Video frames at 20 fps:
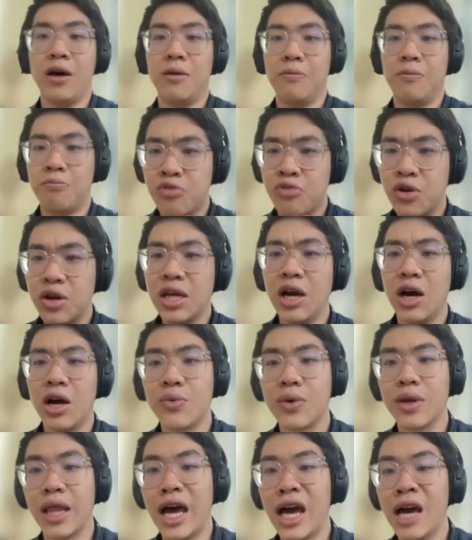pretty
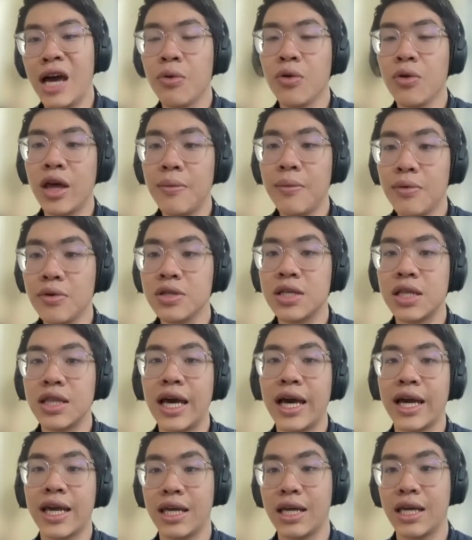unreliable labels, and
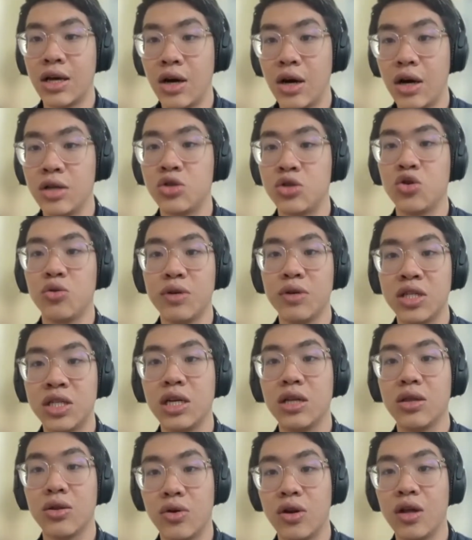that can cause your
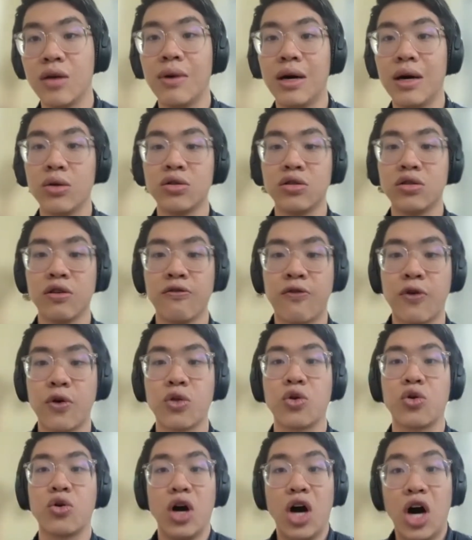machine learning model to
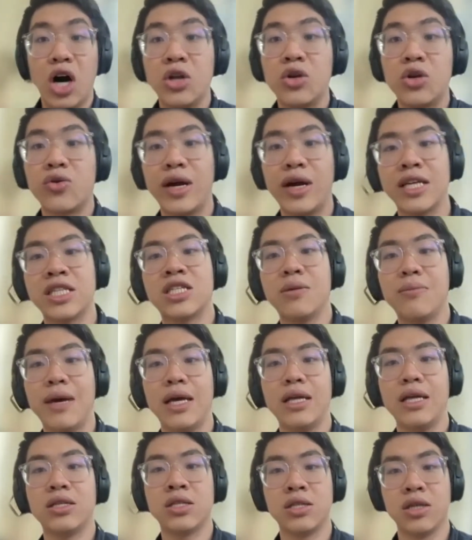further
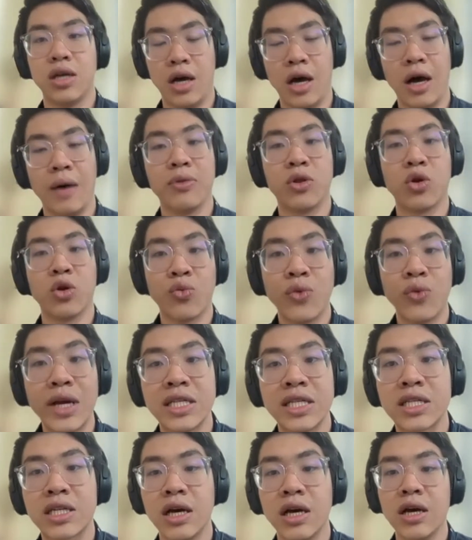underestimate the
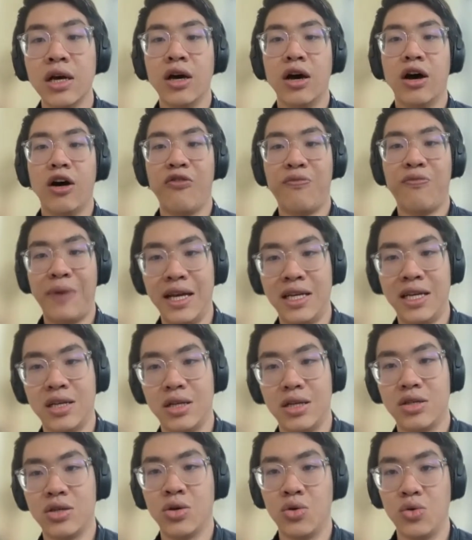risk of
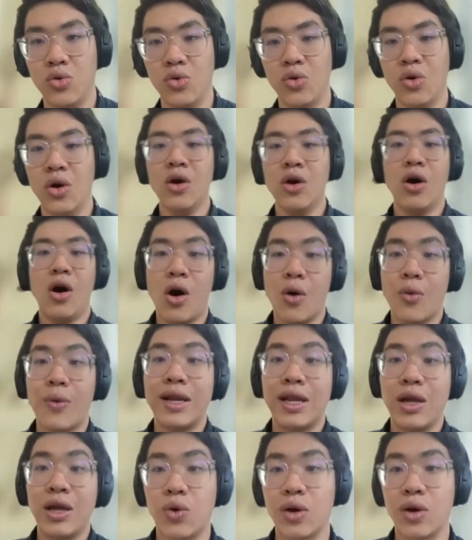patients who
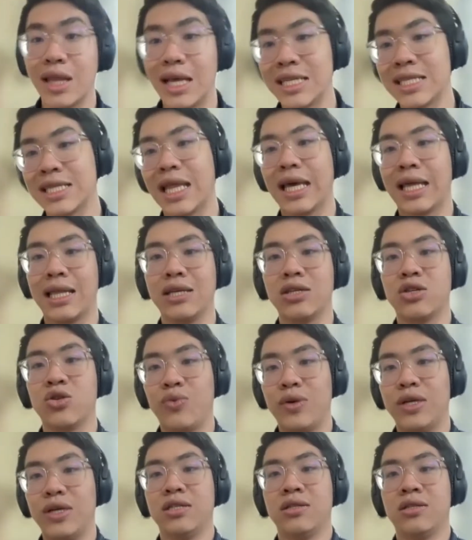already were less likely to
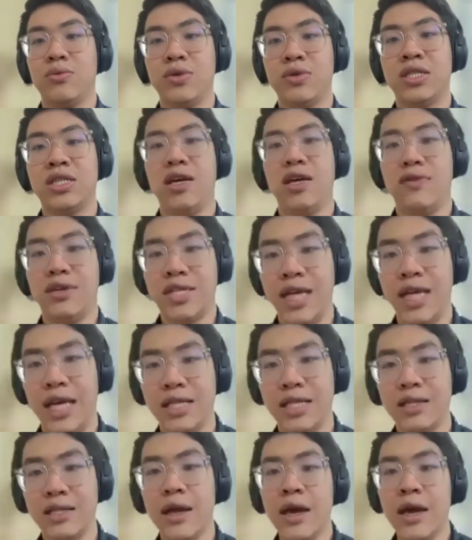receive a
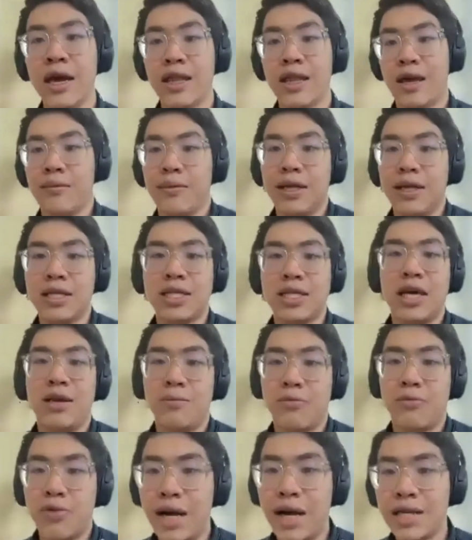test. That means that
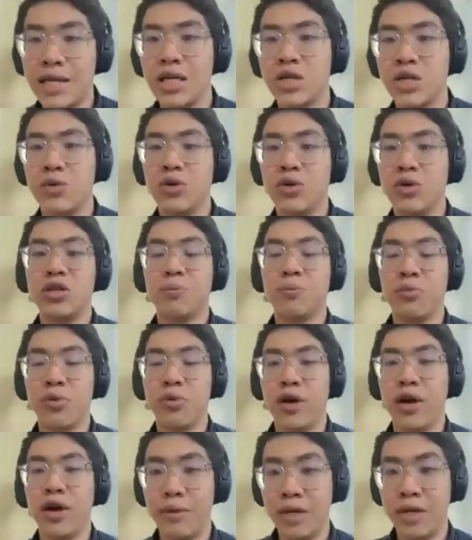in practice, when you
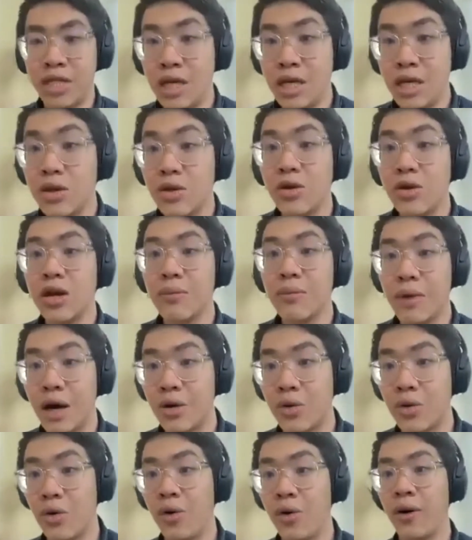deploy a machine learning
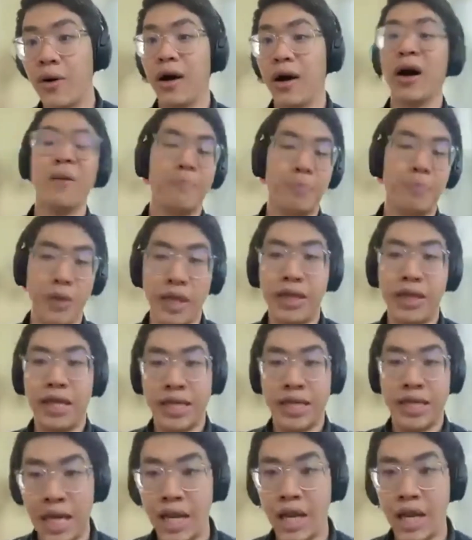model in
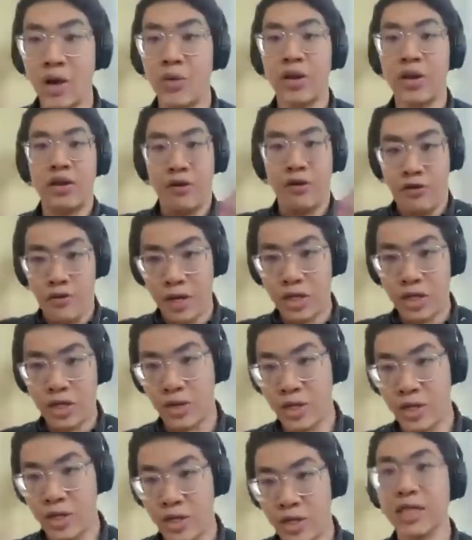this setting with
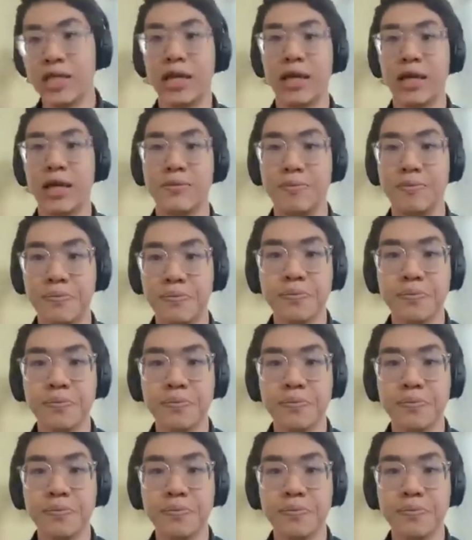differential testing